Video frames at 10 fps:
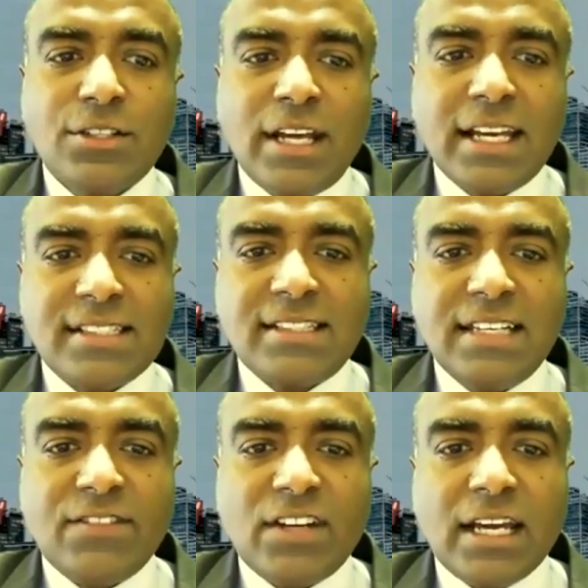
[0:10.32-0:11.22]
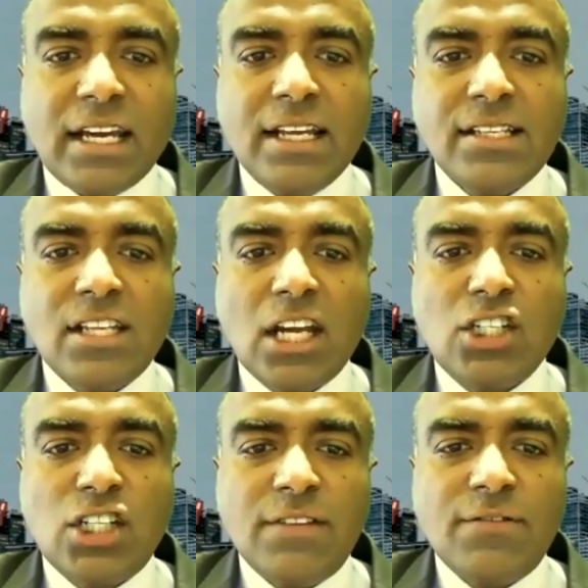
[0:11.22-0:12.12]
today is Stephen Innes,
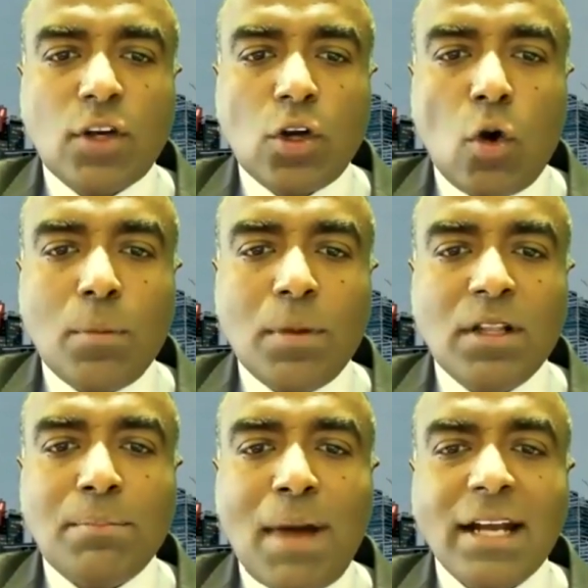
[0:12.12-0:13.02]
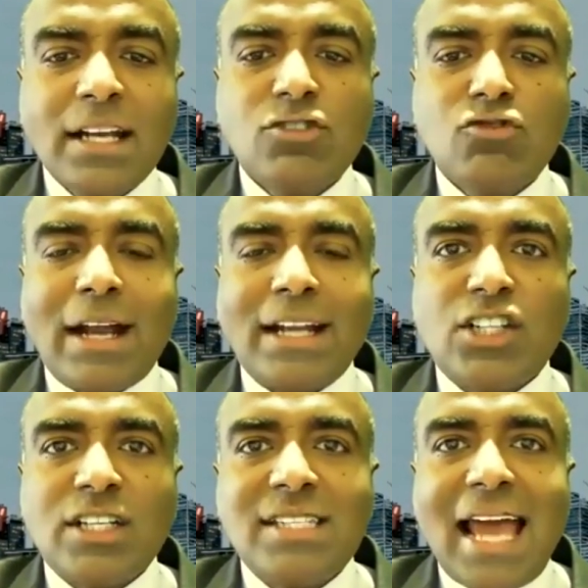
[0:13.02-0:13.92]
Chief Global Market
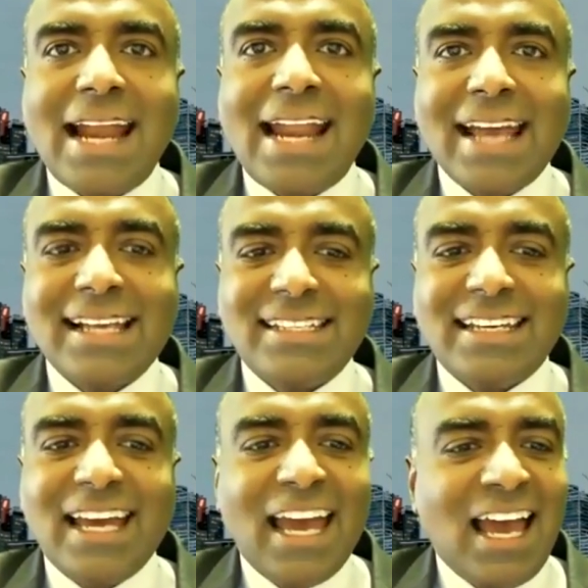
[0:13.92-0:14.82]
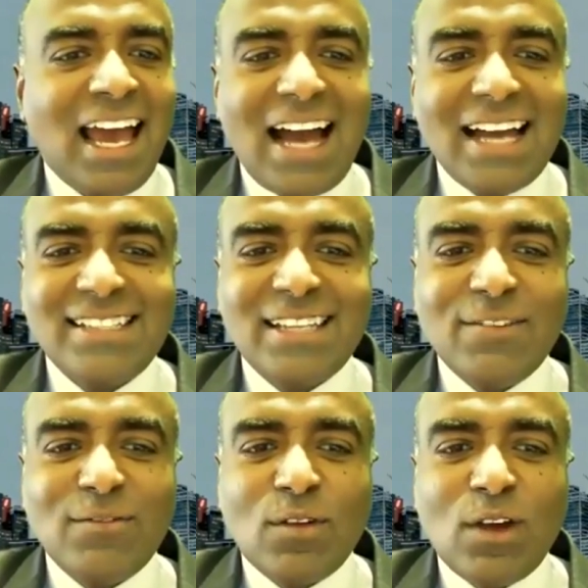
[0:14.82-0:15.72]
Strategist at Axi. Hi,
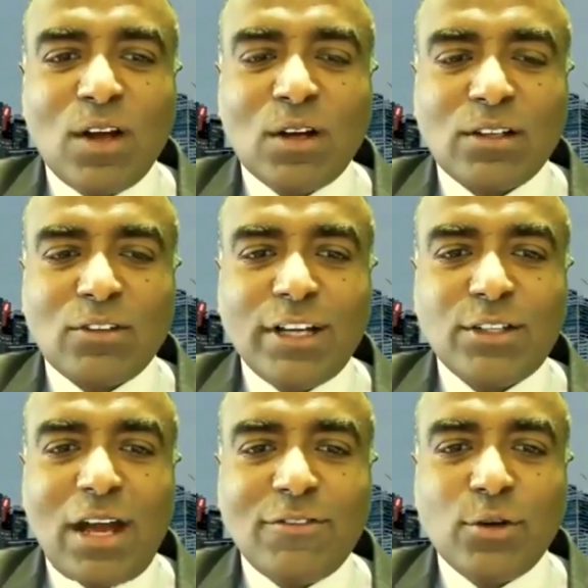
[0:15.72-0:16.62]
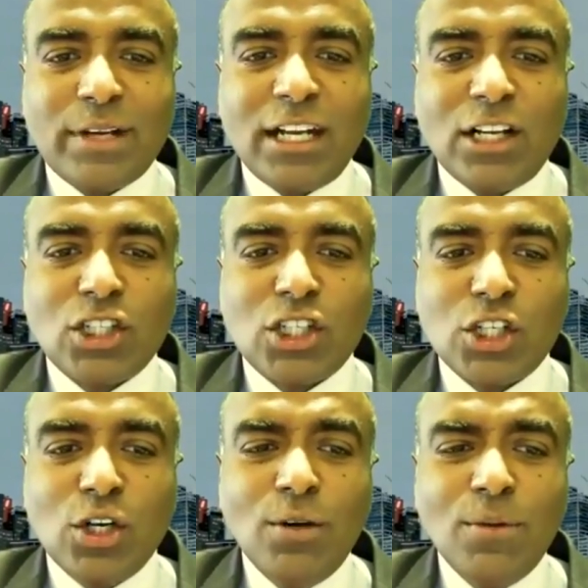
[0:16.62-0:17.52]
Steve. Great to Hi. have you again on the
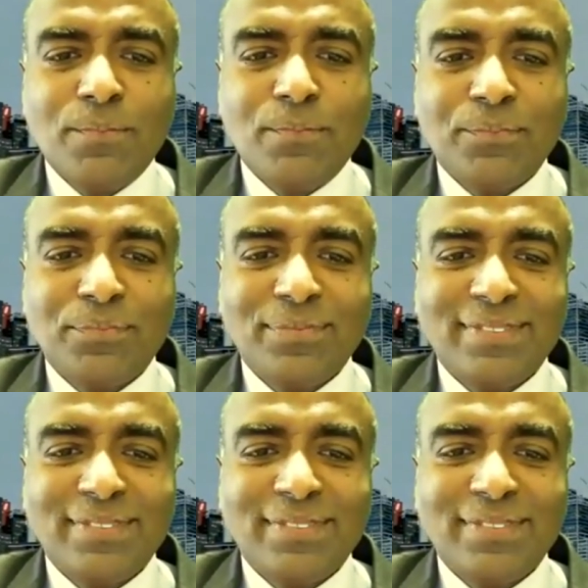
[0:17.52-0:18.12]
show. Thanks for